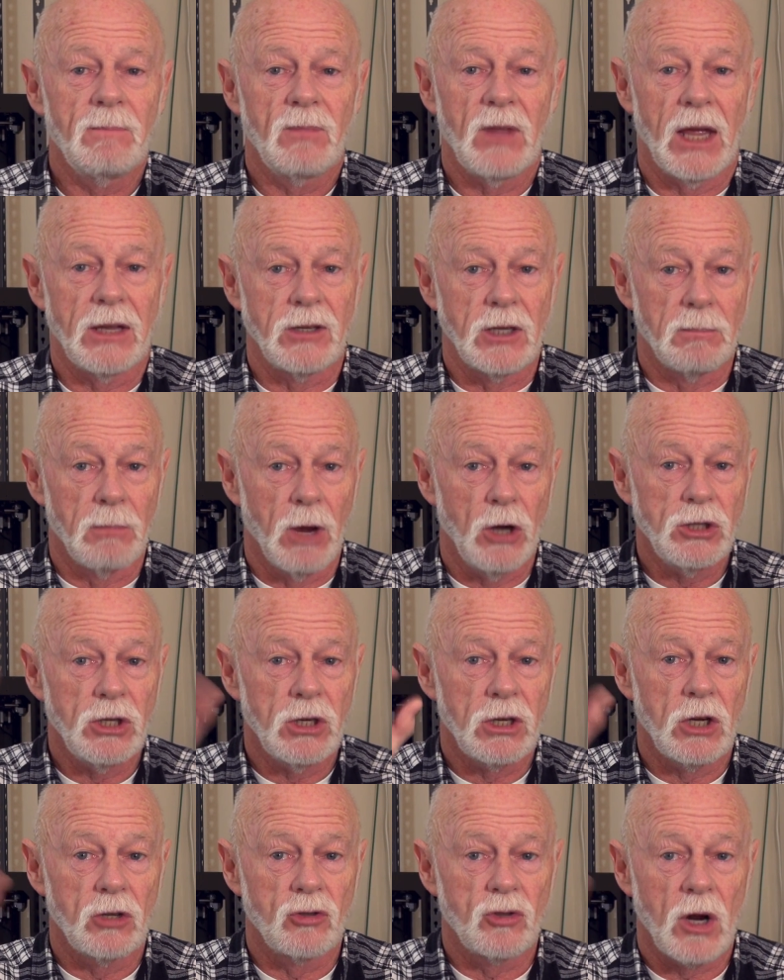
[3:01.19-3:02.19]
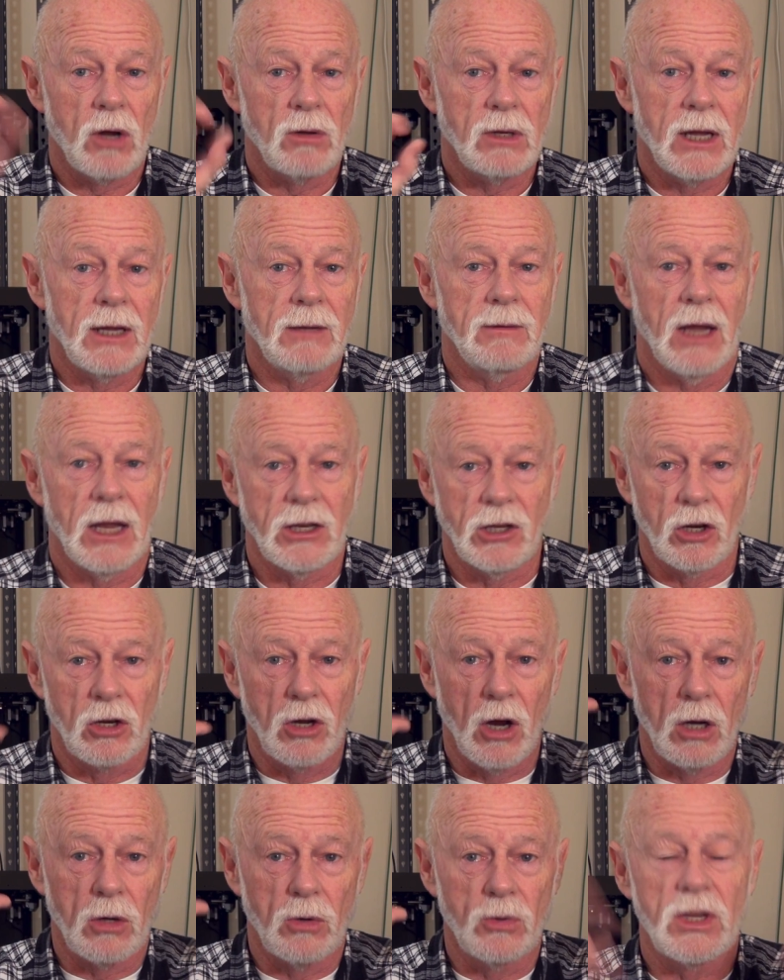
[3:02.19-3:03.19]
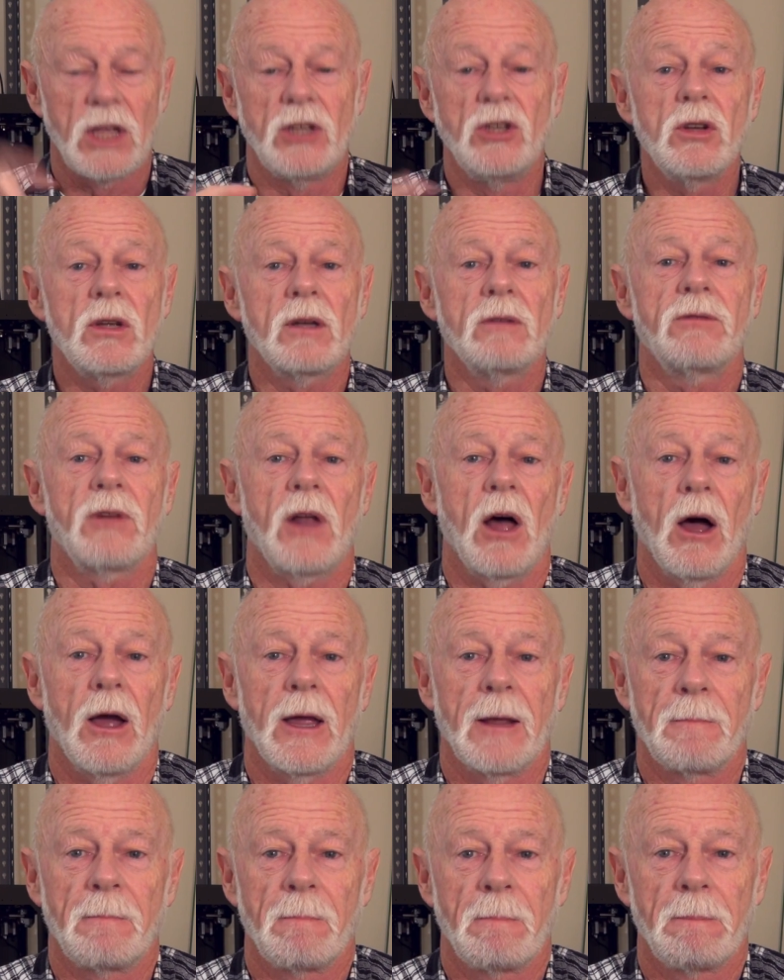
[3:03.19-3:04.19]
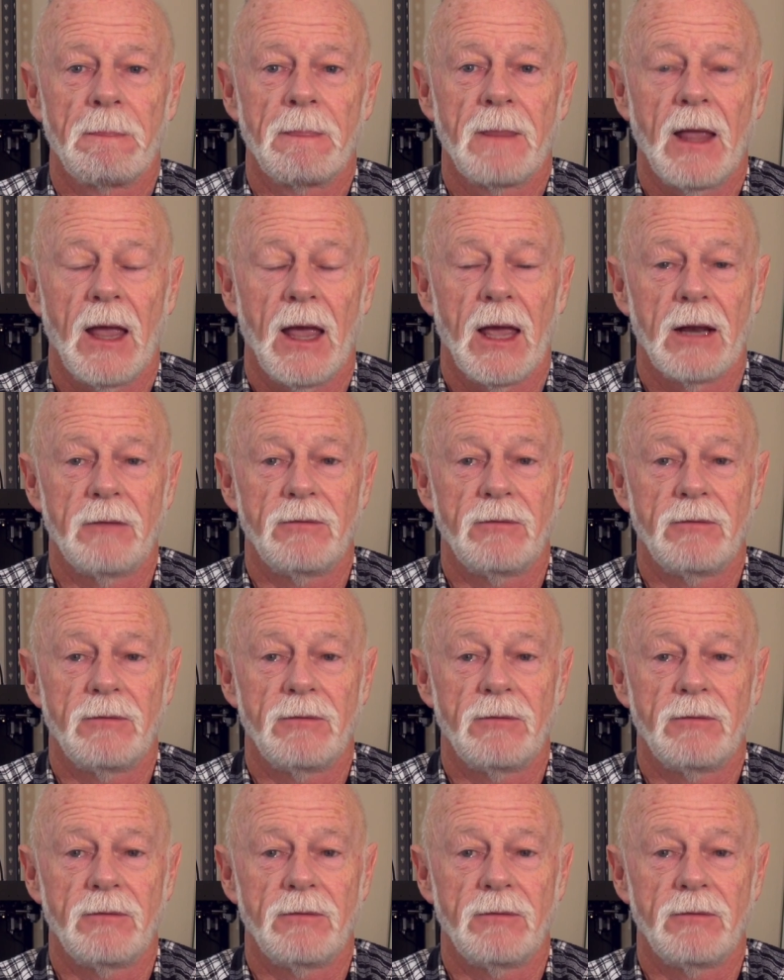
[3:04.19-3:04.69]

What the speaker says: and your motion controller and your goggles and you can fly. And